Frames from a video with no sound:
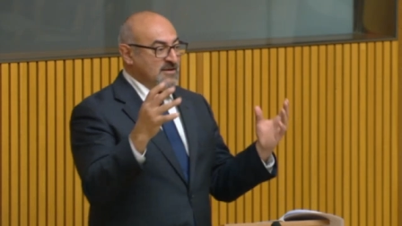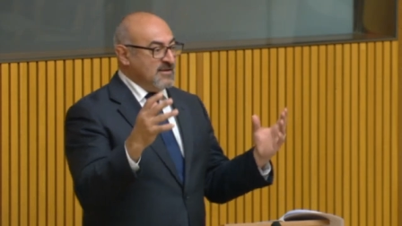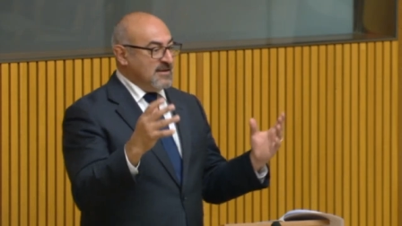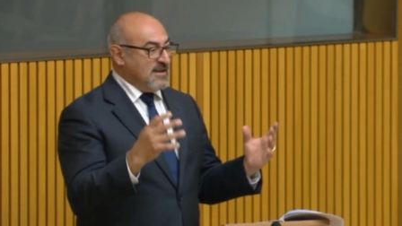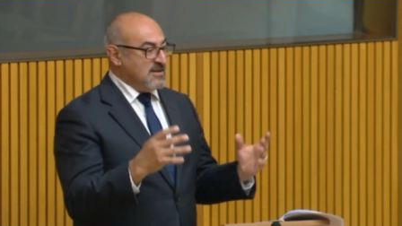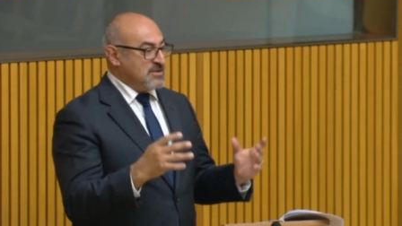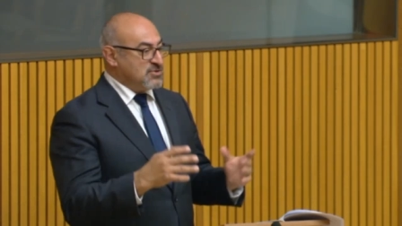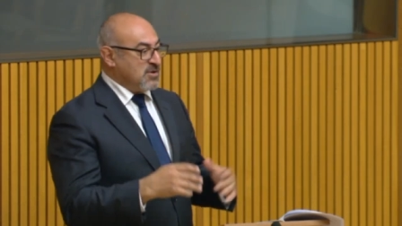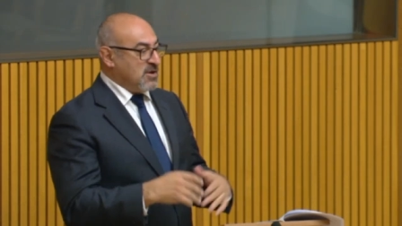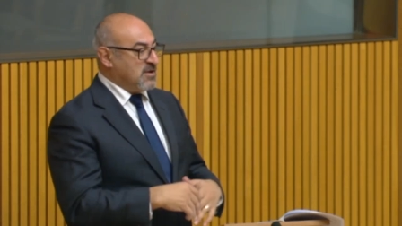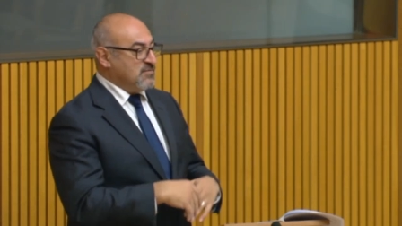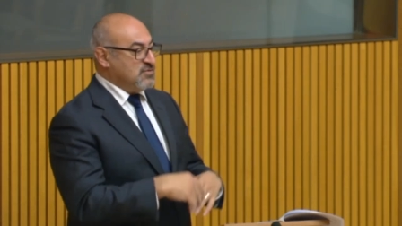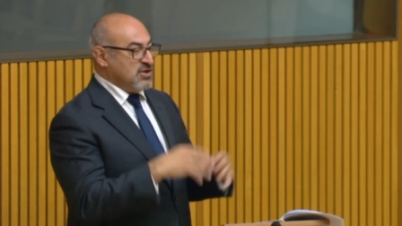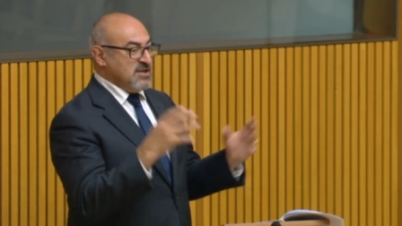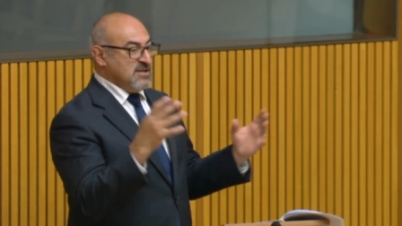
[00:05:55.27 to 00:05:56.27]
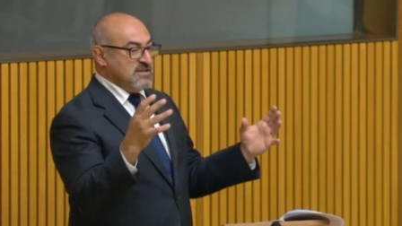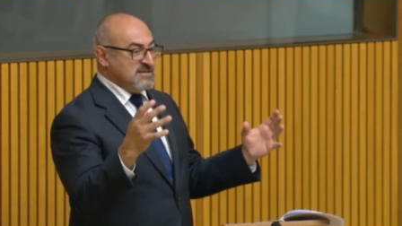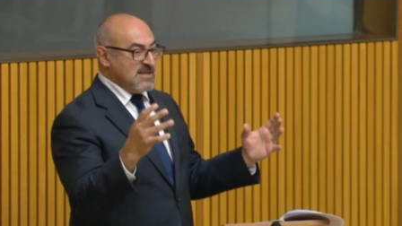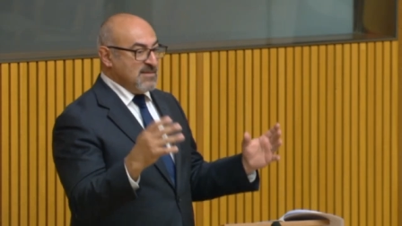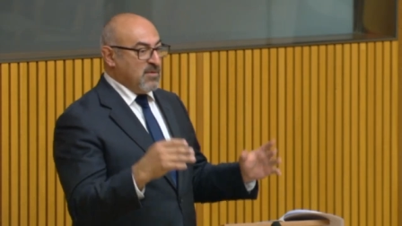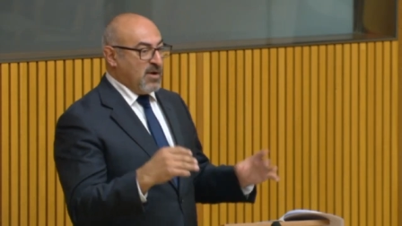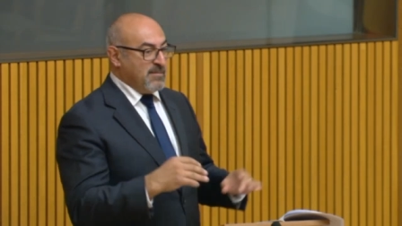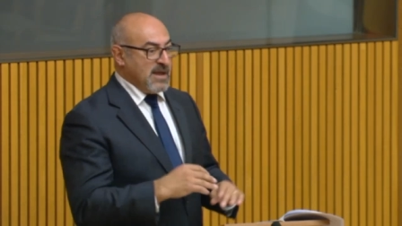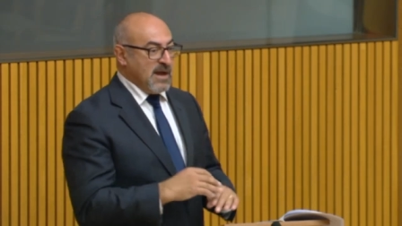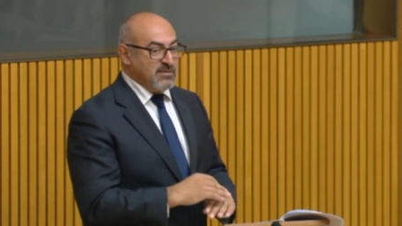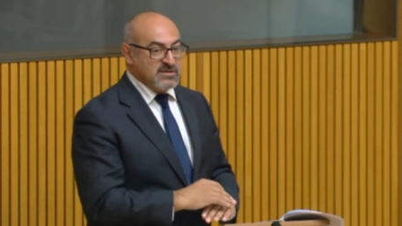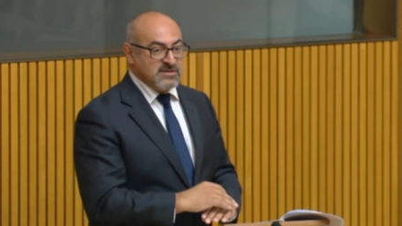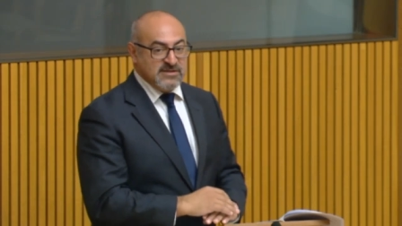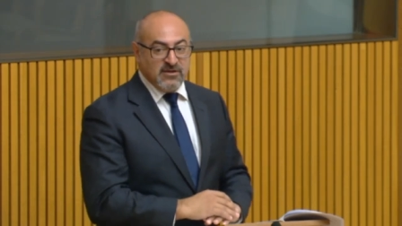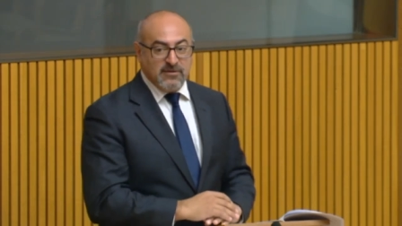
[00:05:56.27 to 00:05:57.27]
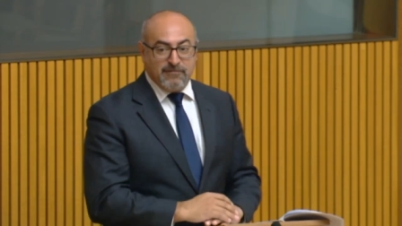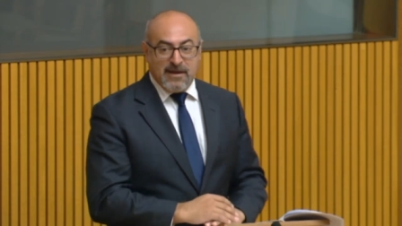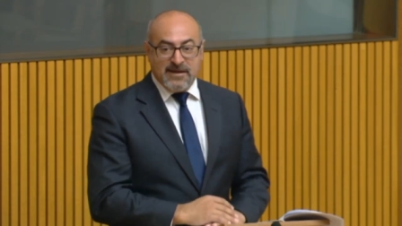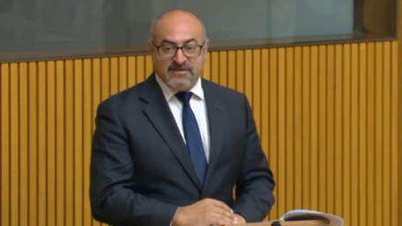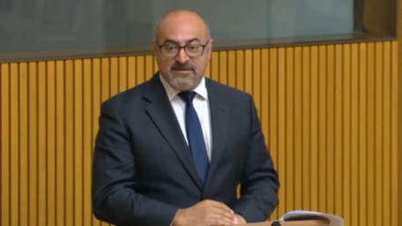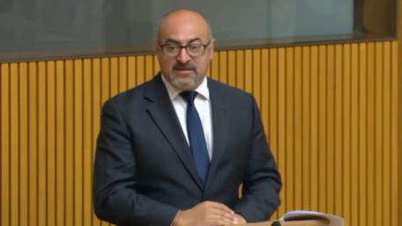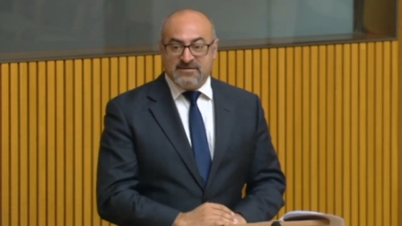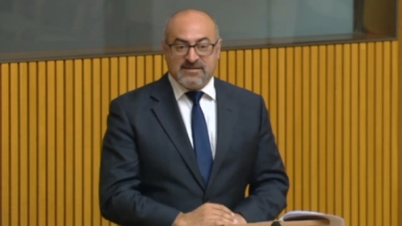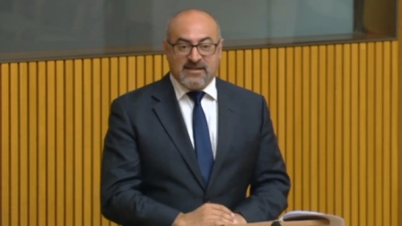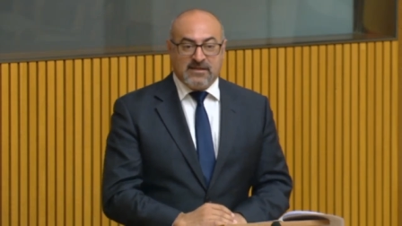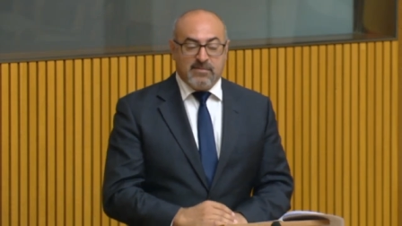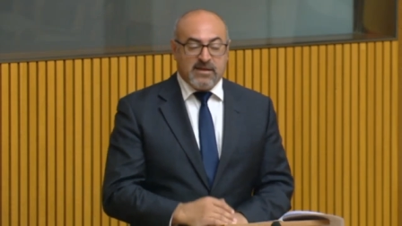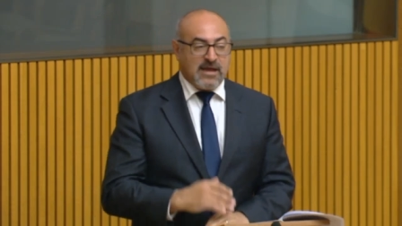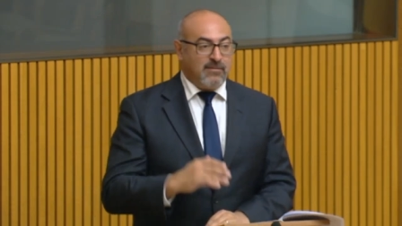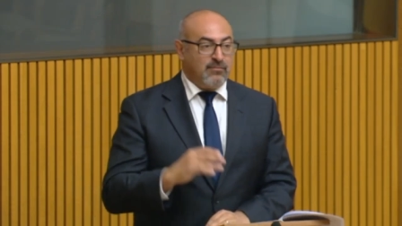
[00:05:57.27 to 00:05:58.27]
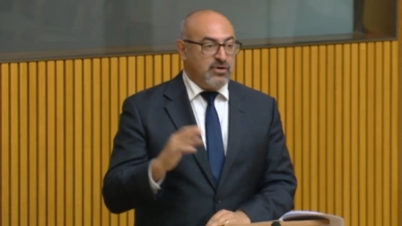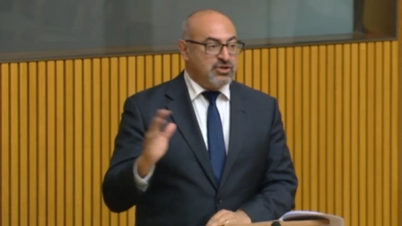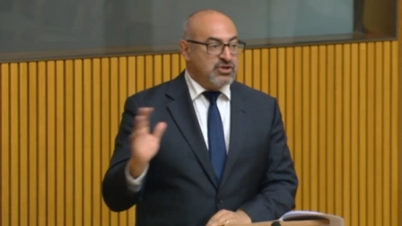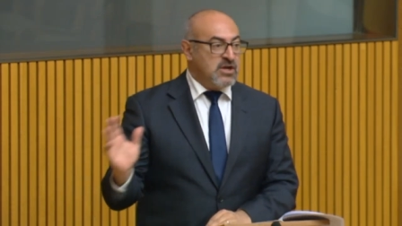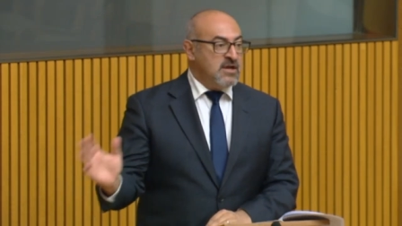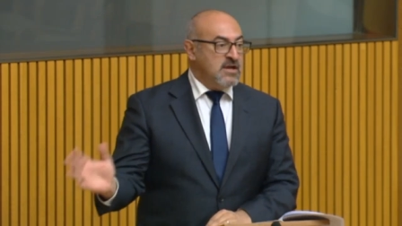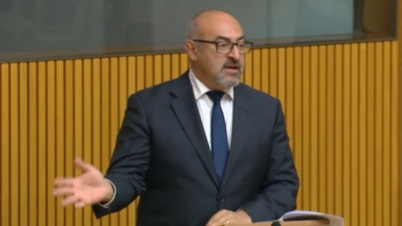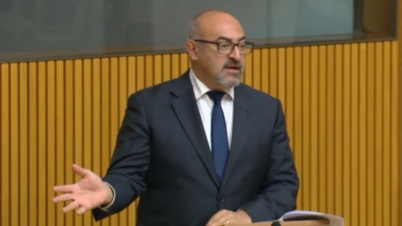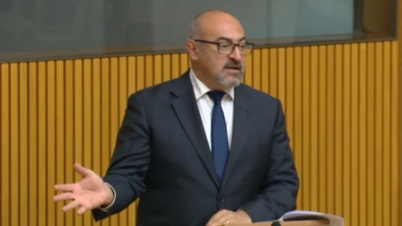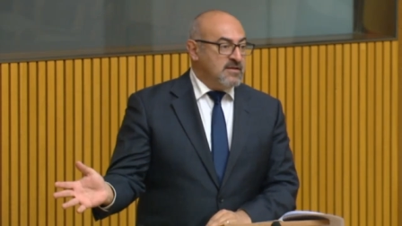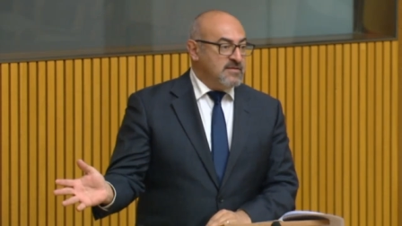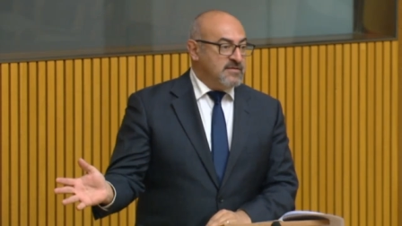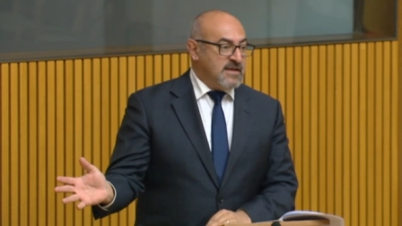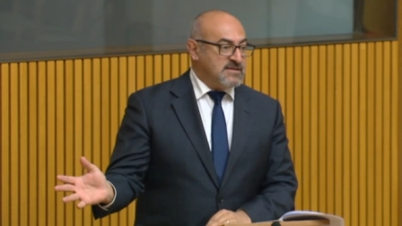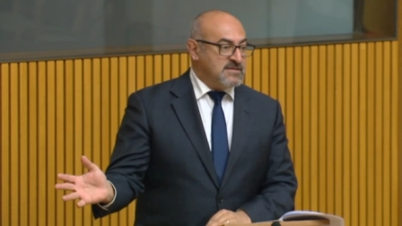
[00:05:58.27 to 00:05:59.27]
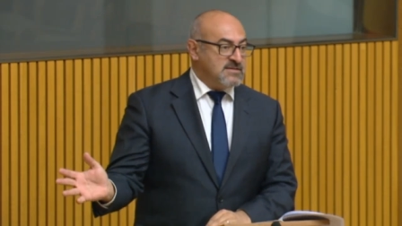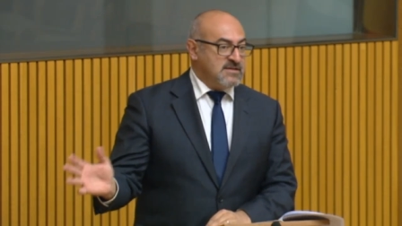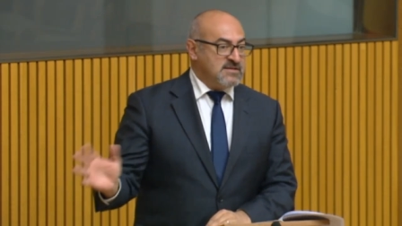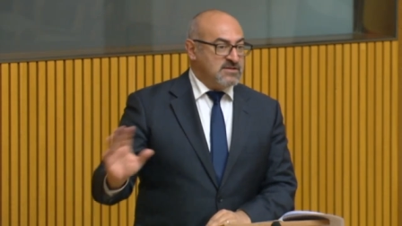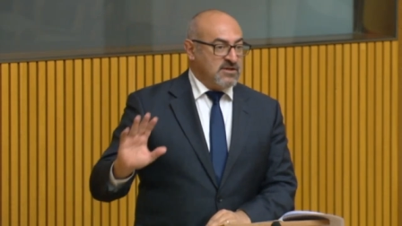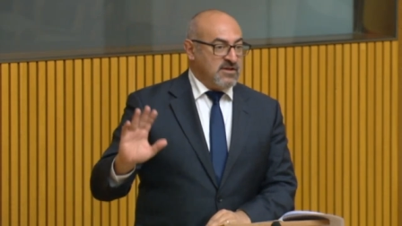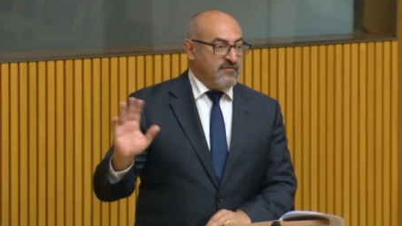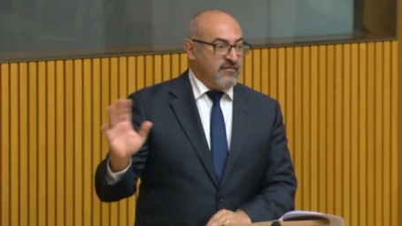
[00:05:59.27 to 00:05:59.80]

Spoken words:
in a stroke of genius they might be able to sell a painting and suddenly become rich. That's the sort of